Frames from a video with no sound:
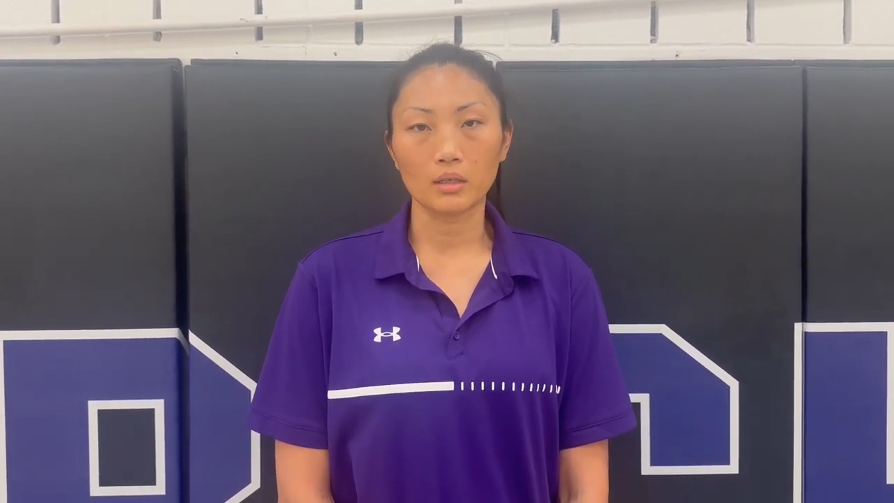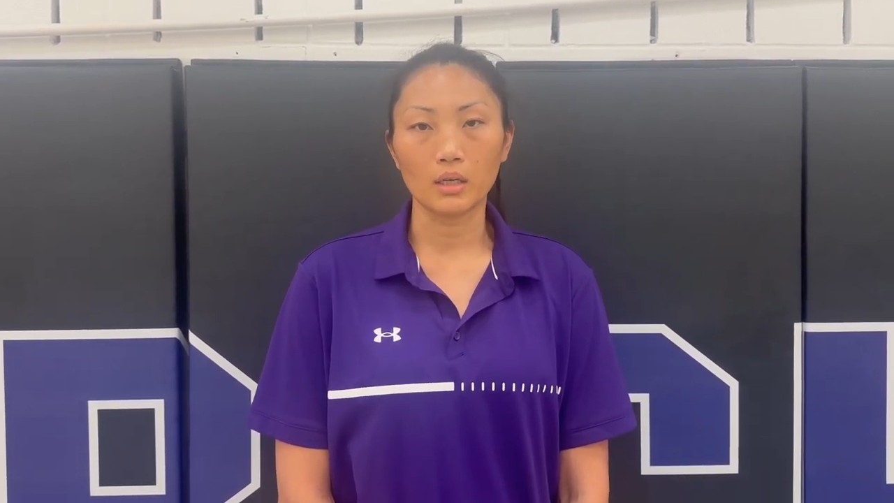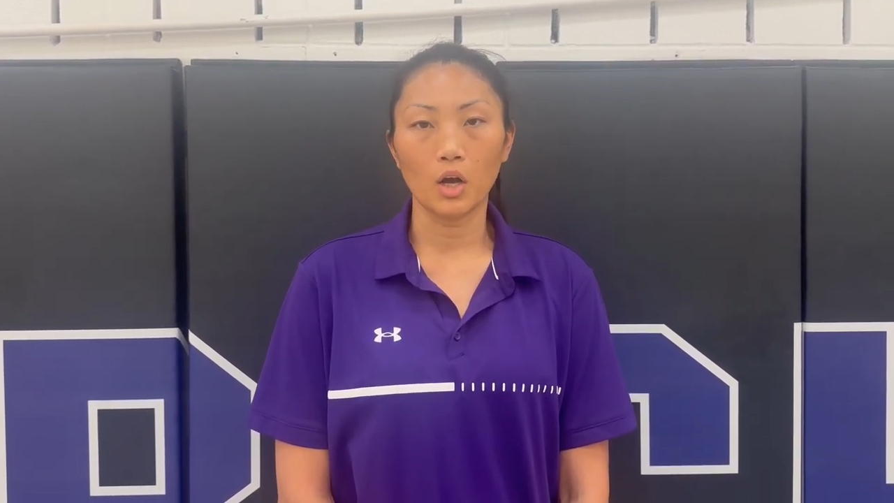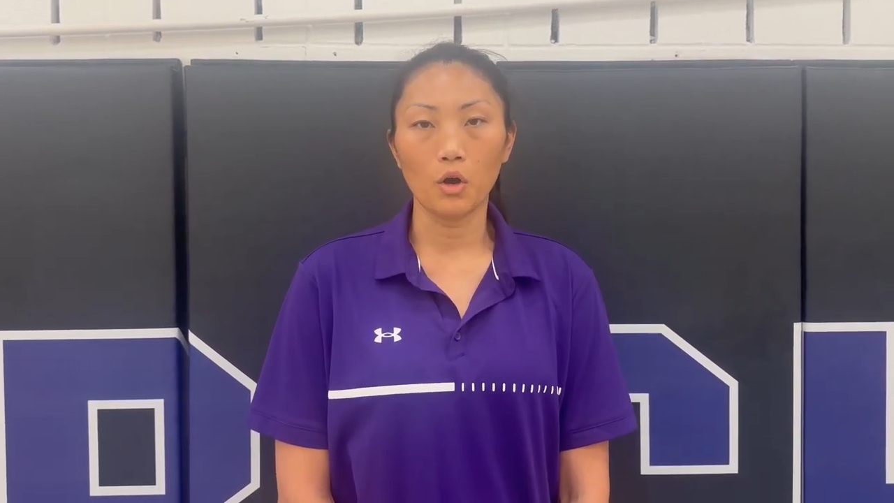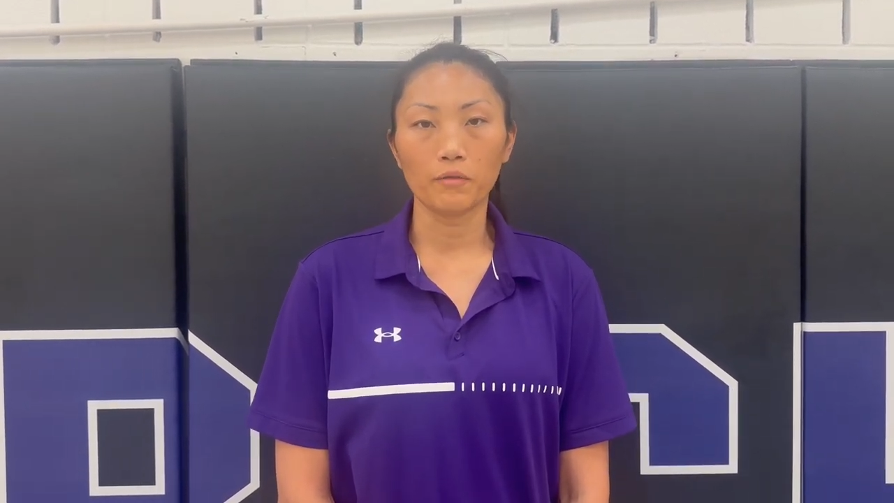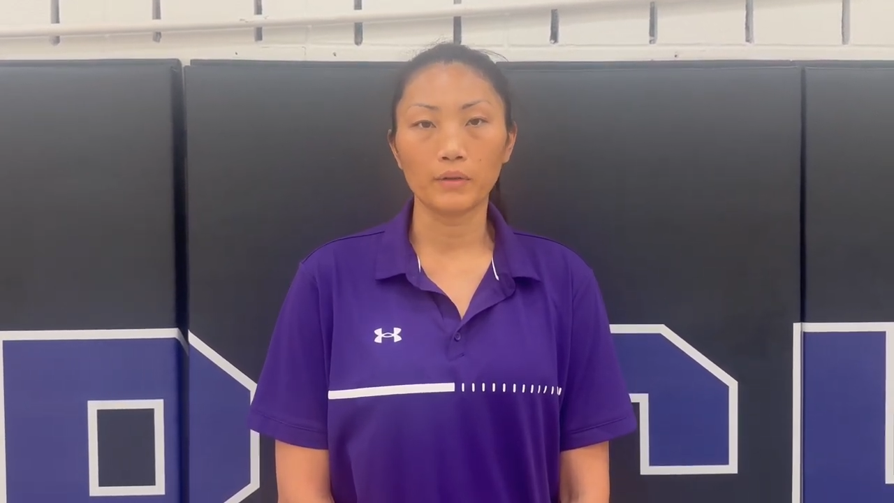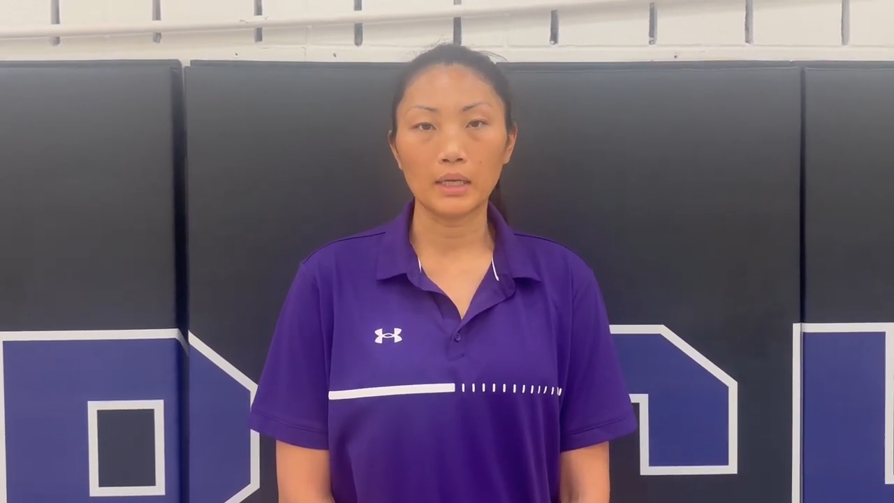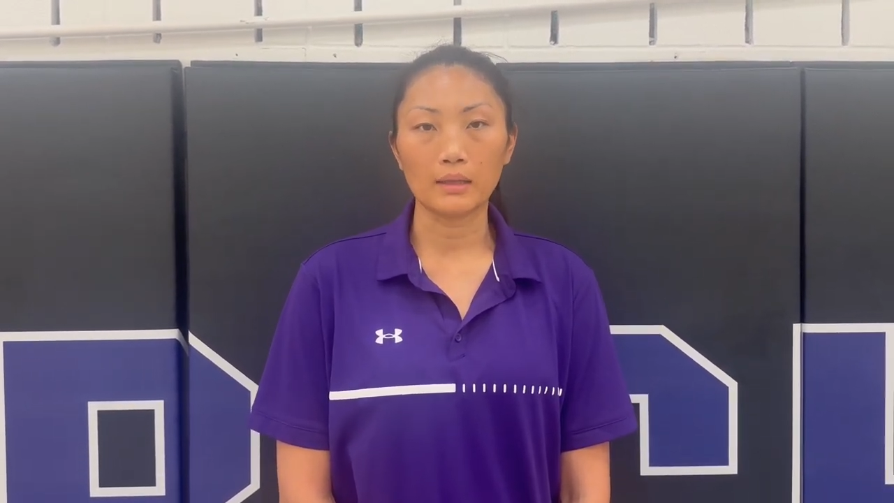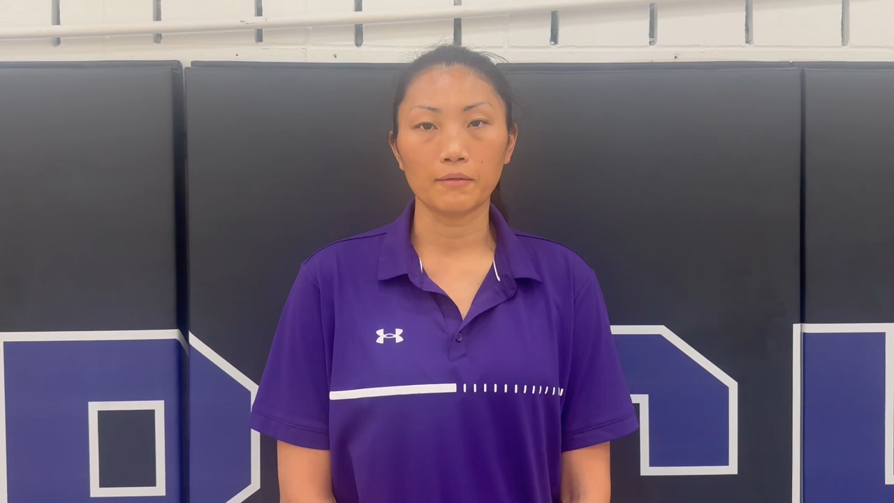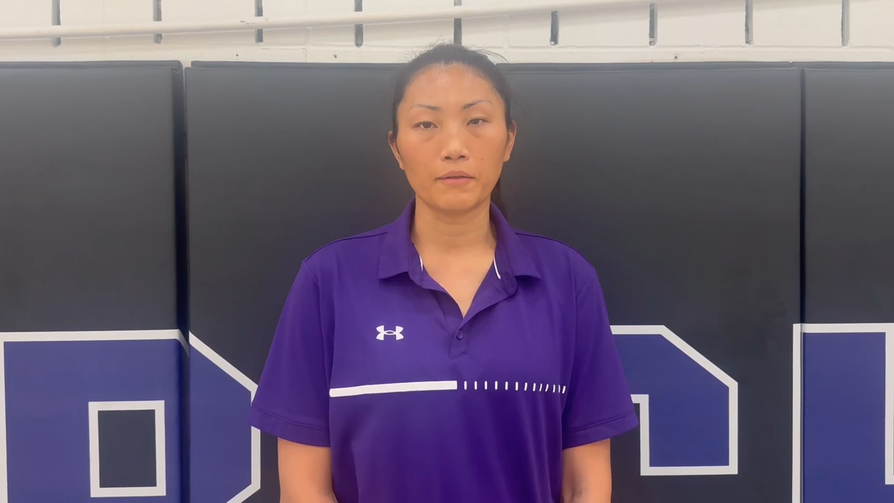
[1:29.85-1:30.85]
and
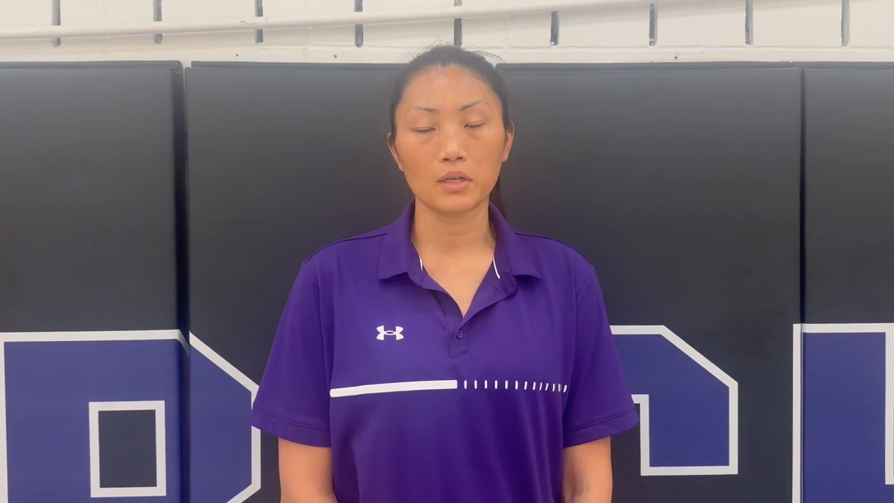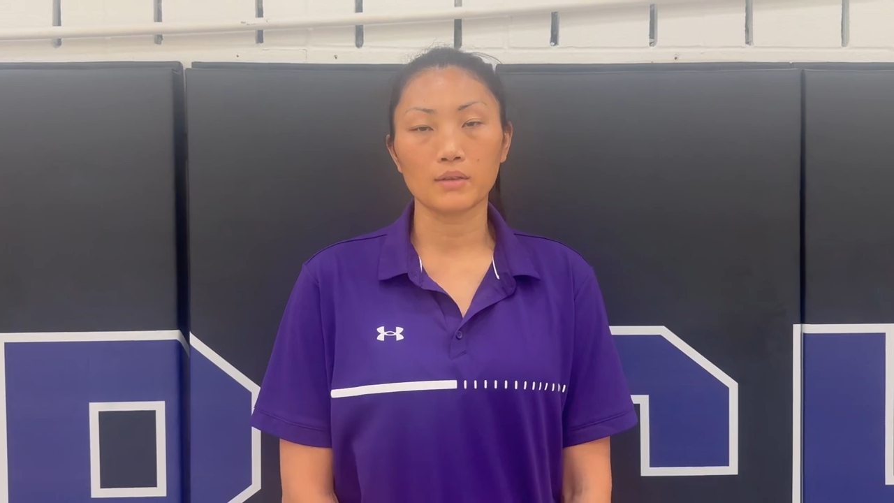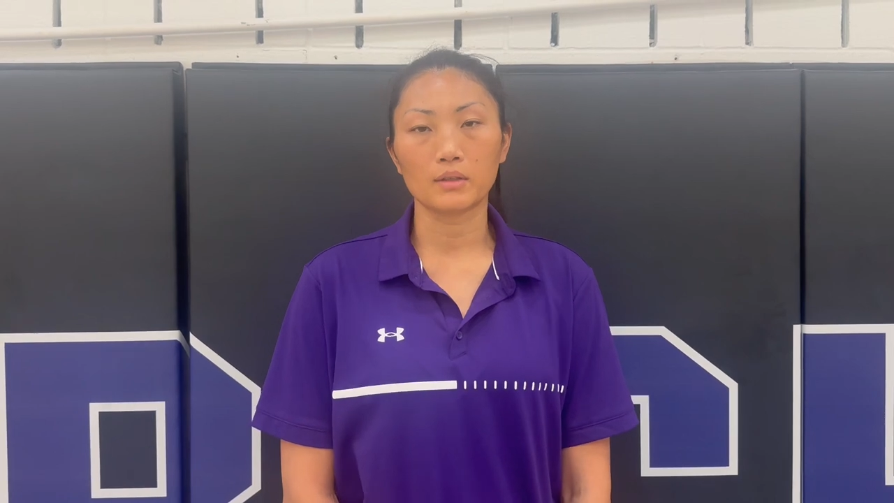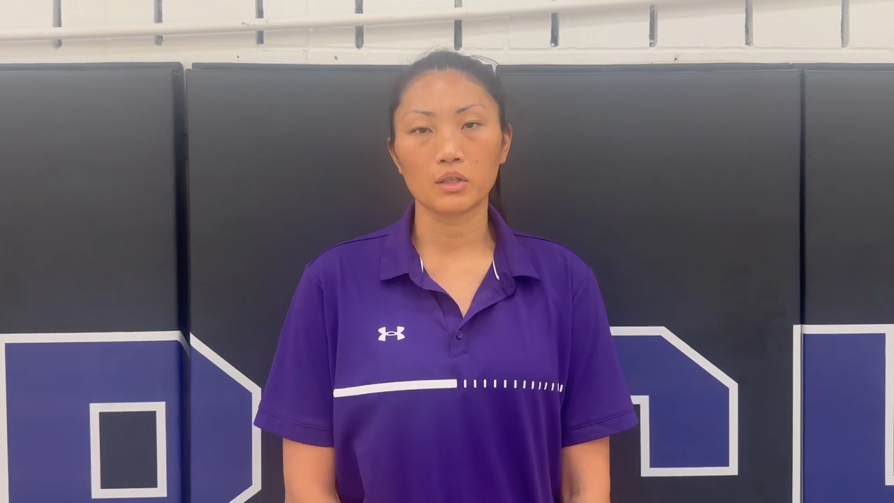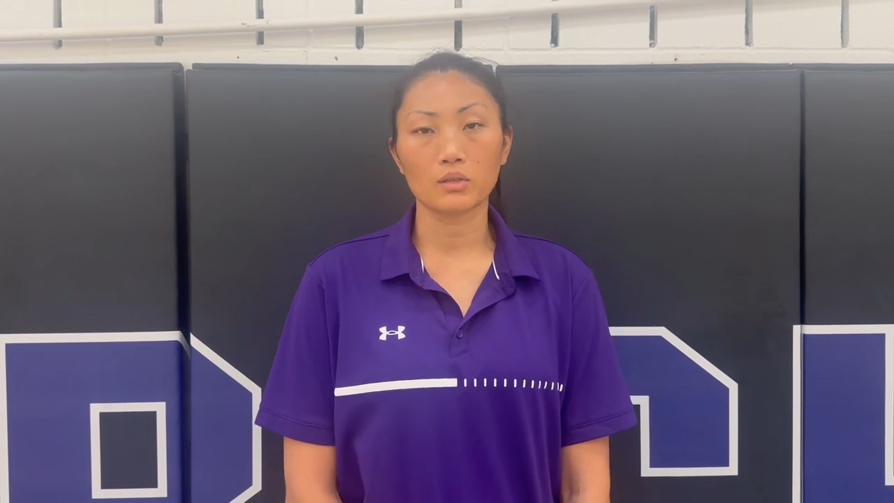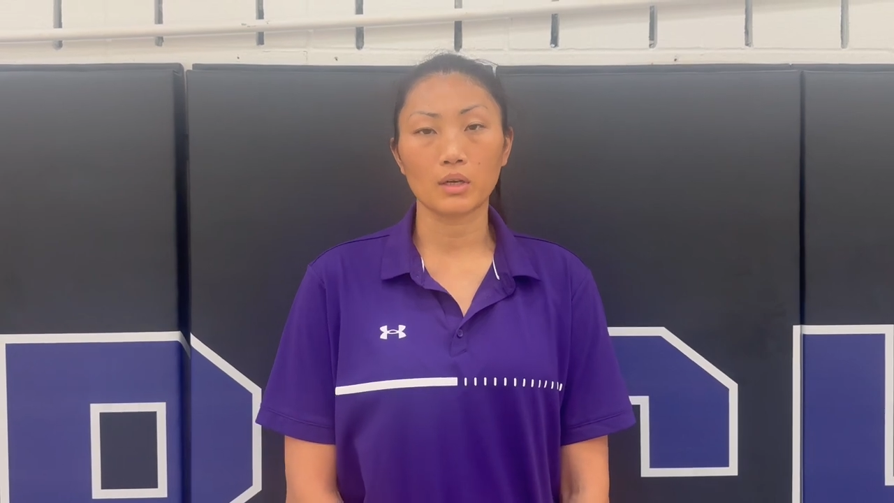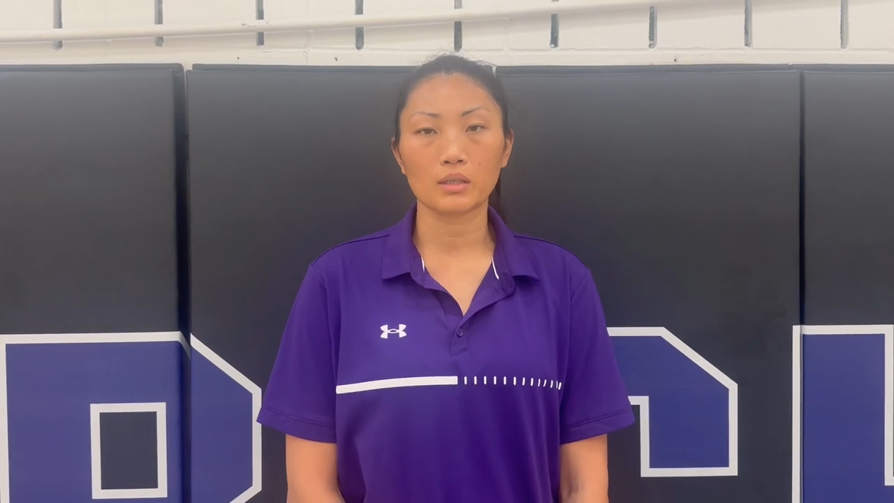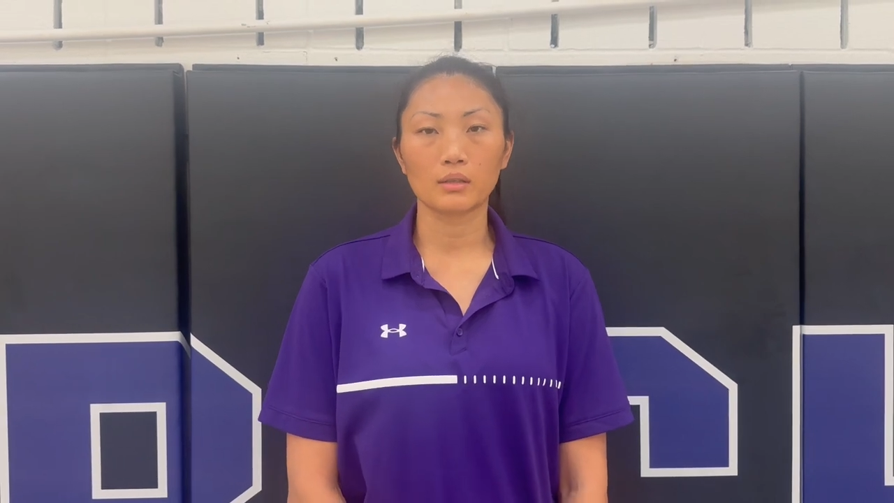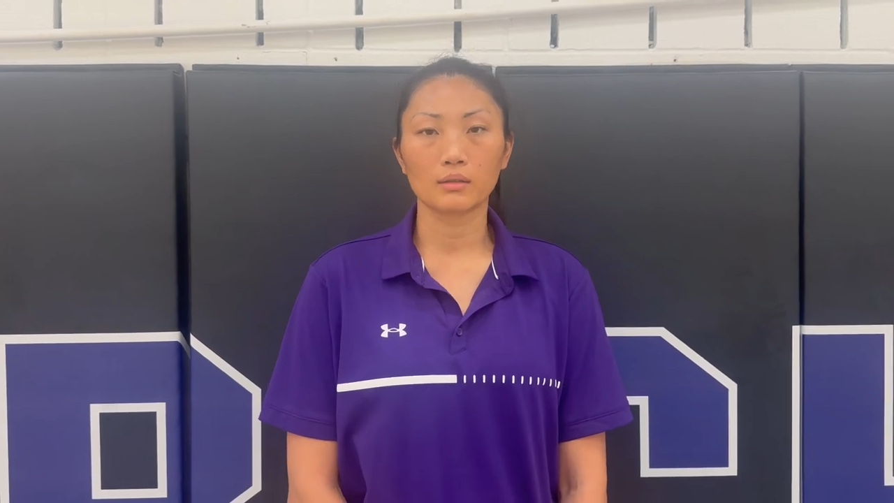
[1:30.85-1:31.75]
hopefully the first is district.